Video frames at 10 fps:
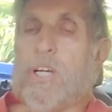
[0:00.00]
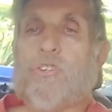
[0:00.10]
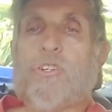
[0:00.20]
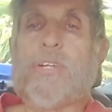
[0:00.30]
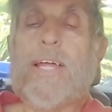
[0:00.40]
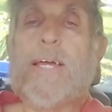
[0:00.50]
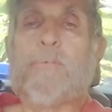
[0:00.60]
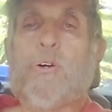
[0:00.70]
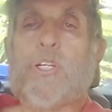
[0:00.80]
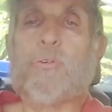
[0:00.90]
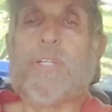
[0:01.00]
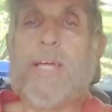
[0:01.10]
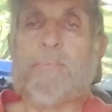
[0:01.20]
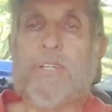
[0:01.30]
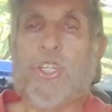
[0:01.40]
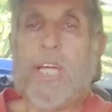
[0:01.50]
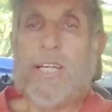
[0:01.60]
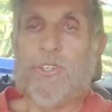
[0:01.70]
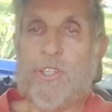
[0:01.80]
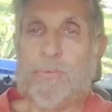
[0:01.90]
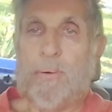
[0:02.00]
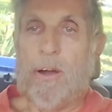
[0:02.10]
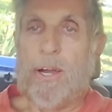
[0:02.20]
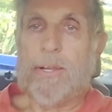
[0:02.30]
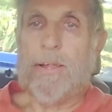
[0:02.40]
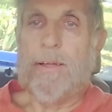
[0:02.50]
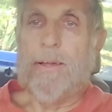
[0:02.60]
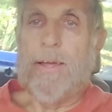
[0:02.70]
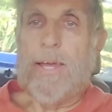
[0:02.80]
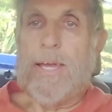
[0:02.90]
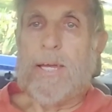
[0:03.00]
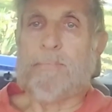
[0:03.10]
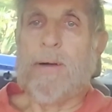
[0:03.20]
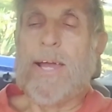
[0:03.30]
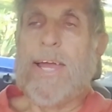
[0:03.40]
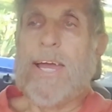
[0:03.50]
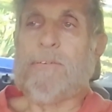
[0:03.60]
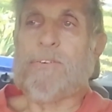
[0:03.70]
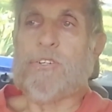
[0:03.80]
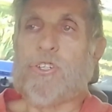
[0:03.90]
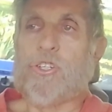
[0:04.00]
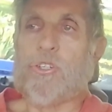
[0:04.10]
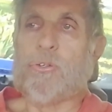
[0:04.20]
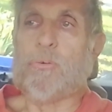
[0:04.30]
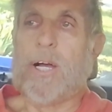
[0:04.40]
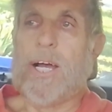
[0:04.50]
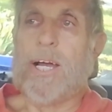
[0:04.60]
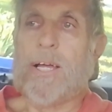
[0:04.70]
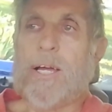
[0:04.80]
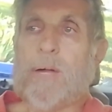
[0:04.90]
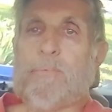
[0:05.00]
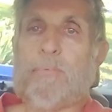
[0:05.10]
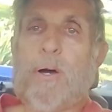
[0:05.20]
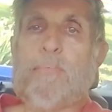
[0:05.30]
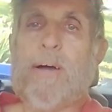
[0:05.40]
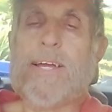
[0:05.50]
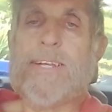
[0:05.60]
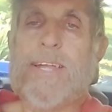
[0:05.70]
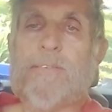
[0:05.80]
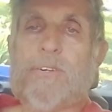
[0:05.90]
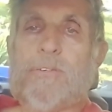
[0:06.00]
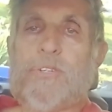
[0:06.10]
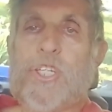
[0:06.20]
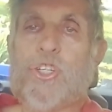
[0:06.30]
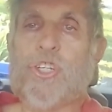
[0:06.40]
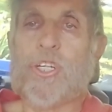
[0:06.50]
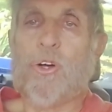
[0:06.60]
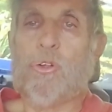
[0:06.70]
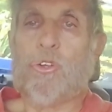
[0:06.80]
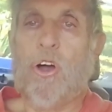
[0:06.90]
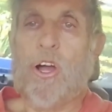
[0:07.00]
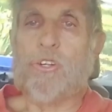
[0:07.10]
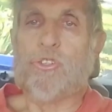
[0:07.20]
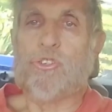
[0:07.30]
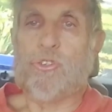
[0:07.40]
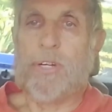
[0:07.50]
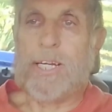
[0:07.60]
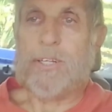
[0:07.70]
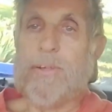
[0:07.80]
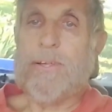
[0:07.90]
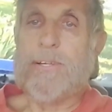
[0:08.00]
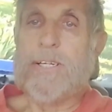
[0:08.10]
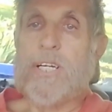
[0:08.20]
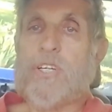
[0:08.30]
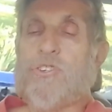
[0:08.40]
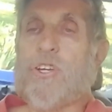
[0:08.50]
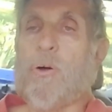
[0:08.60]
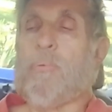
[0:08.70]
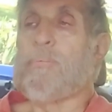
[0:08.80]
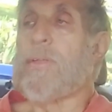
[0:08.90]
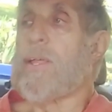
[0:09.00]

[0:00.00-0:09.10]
So today I'm going to attempt to change this part in my effort to promote my endeavor of teaching an old dog new tricks. So